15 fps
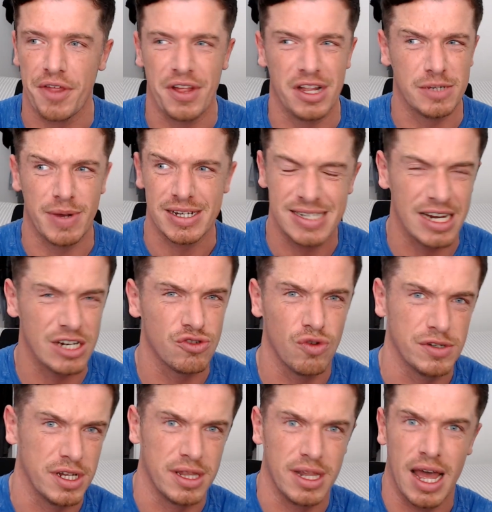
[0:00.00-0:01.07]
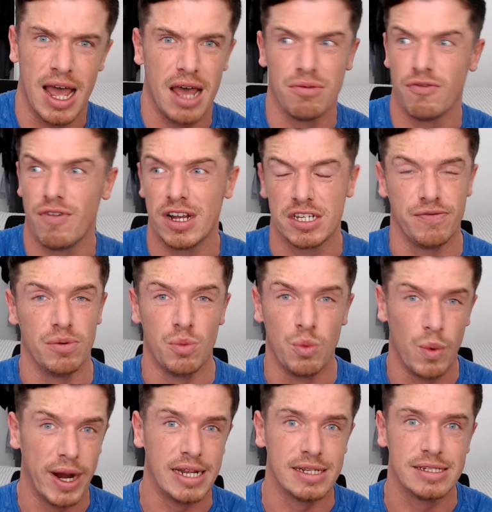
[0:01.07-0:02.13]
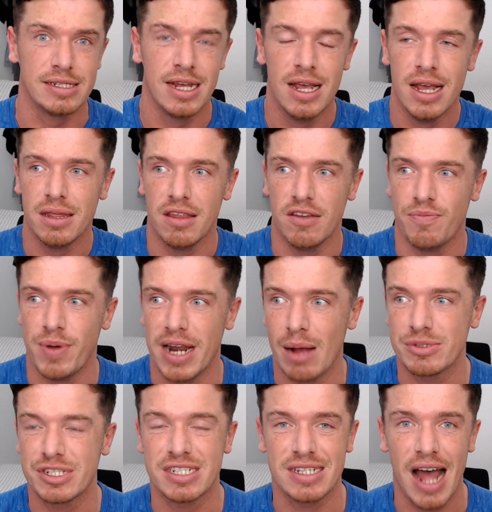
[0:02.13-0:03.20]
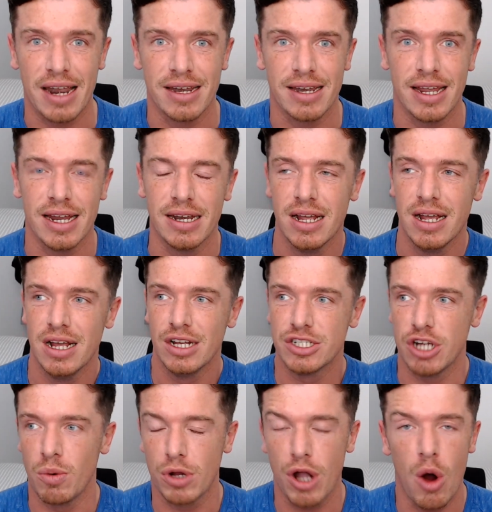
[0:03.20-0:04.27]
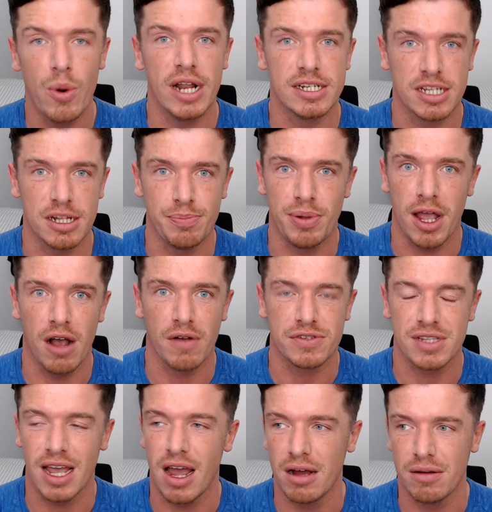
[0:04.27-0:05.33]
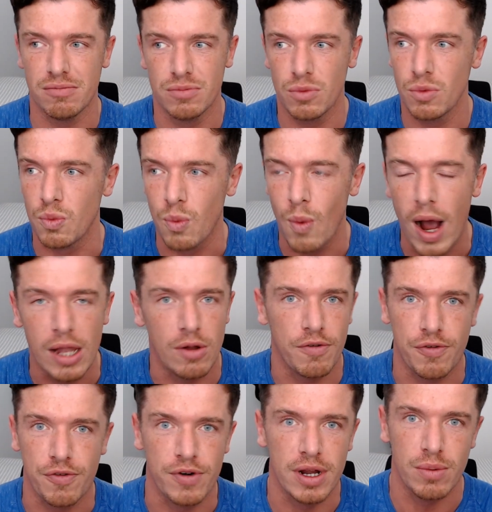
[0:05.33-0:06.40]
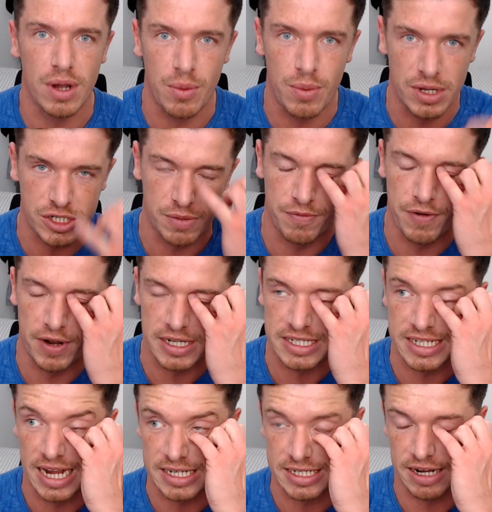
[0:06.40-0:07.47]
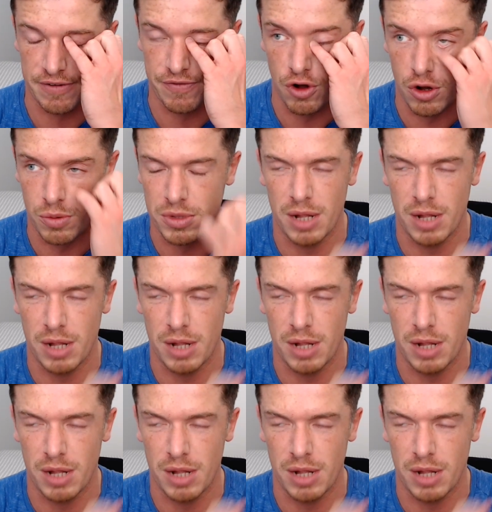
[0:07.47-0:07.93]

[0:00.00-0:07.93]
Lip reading: I think there's about 6 draws in there. The rest of them wins. They've been outstanding. So going into the playoffs, they are well up for it with some fantastic form.